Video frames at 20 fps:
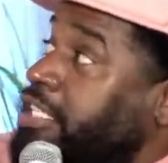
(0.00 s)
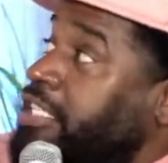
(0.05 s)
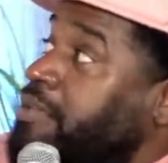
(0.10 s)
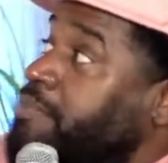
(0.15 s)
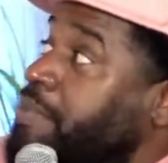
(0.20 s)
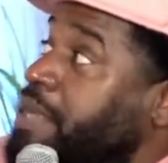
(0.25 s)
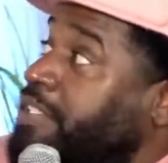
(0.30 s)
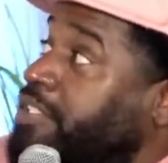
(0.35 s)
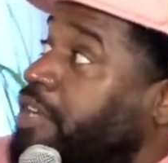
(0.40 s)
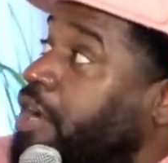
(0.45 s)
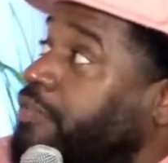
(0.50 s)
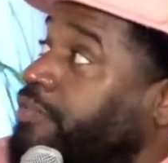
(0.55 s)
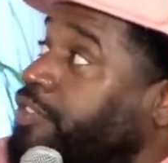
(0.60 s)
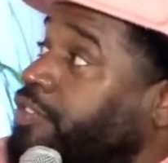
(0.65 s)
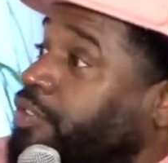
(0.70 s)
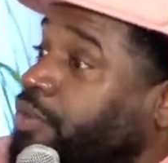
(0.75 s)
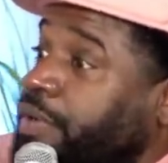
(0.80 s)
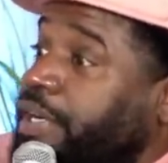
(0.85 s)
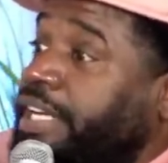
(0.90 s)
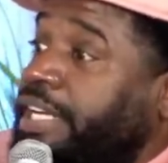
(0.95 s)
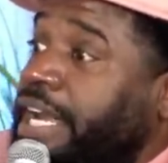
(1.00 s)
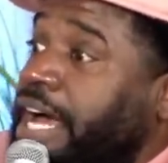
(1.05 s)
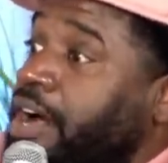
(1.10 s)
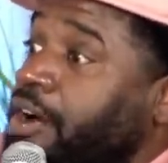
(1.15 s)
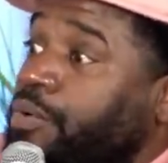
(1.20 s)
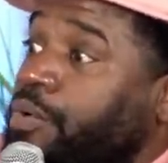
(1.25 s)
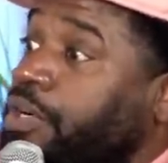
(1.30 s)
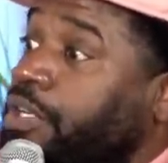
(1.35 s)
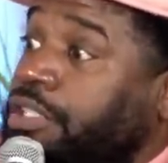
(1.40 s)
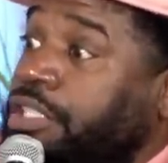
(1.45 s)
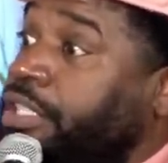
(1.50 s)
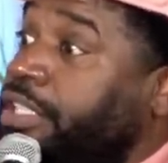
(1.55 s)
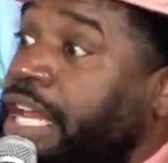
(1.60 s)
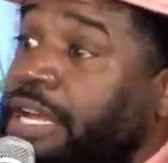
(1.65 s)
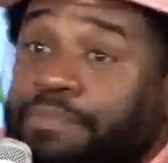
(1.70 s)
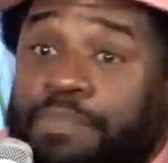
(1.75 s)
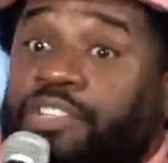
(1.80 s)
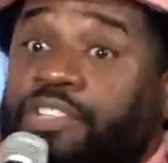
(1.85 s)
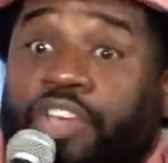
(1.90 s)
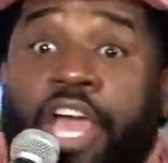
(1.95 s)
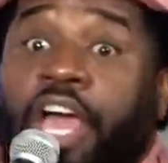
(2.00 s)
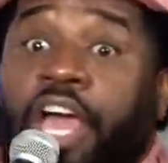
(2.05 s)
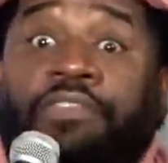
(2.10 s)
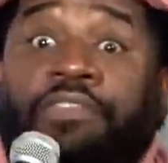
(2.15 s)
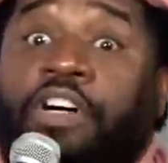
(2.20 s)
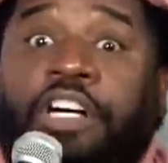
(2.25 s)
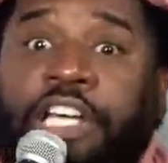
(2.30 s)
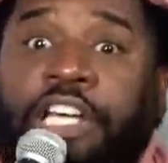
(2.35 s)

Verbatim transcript: that ugly bitch off the screen. I don't want to look at that bitch